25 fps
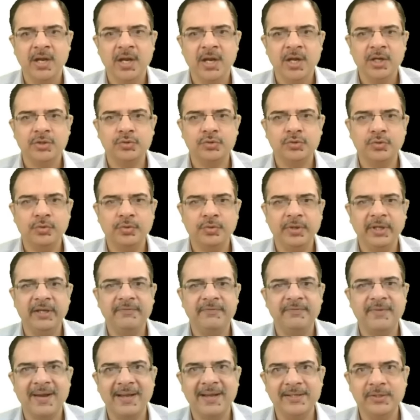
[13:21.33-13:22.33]
So
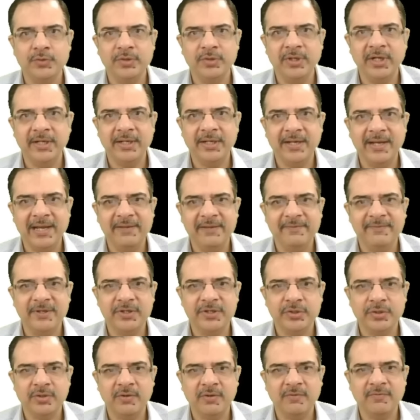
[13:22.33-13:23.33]
if isolated
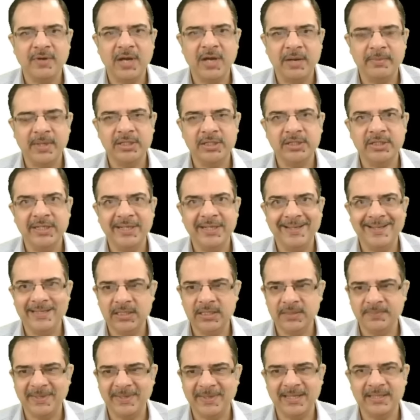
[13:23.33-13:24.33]
elevation of gamma GT
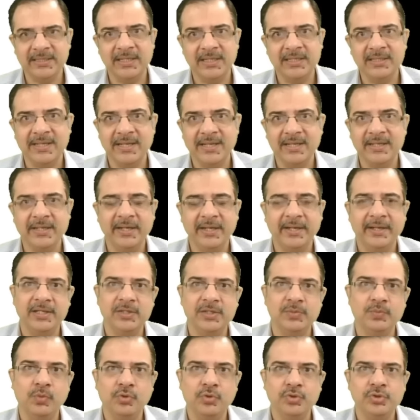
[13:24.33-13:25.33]
is present, then it
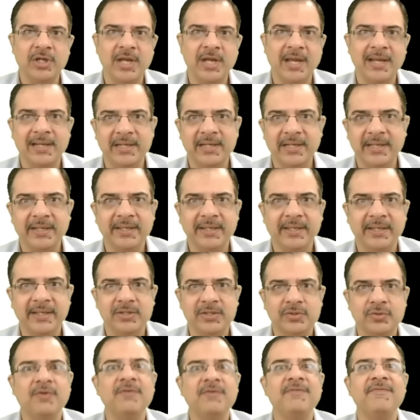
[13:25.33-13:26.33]
is most likely a
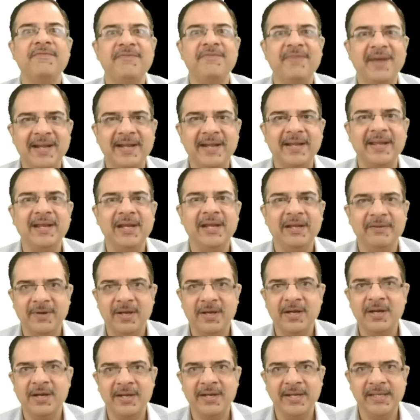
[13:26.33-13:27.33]
case of fatty
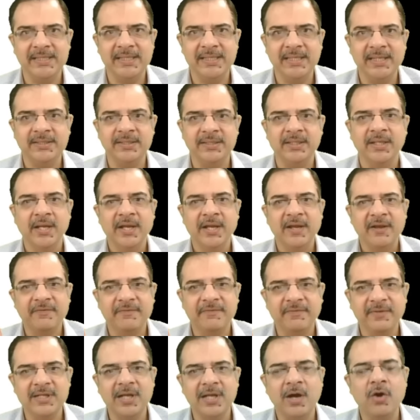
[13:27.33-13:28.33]
liver disease
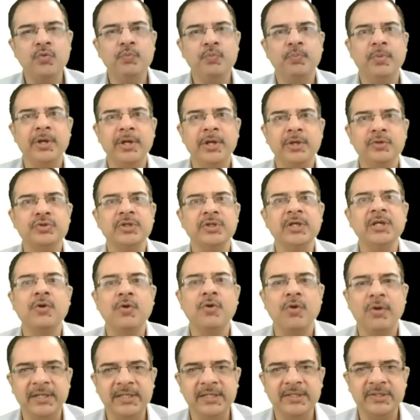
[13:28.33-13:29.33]
without producing
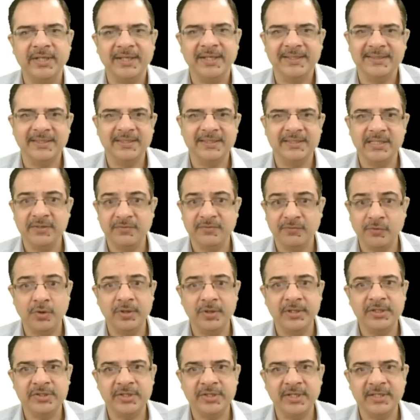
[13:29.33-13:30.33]
cholestasis. If
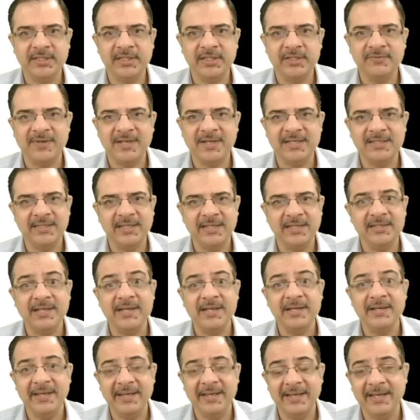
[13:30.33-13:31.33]
cholestasis was there,
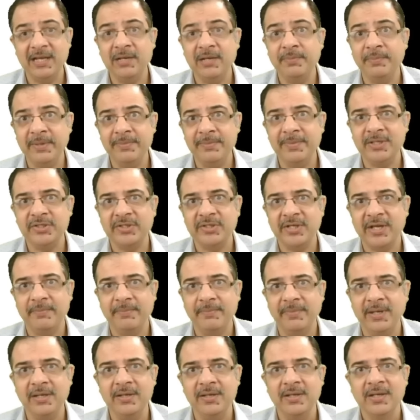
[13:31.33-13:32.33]
then ALP must
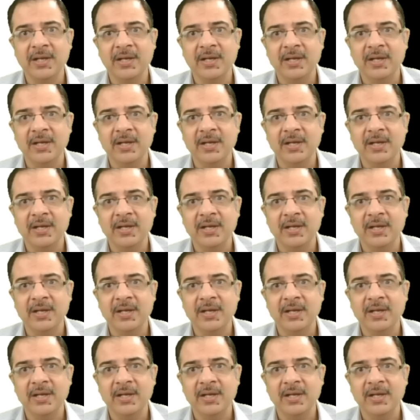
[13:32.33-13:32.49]
have been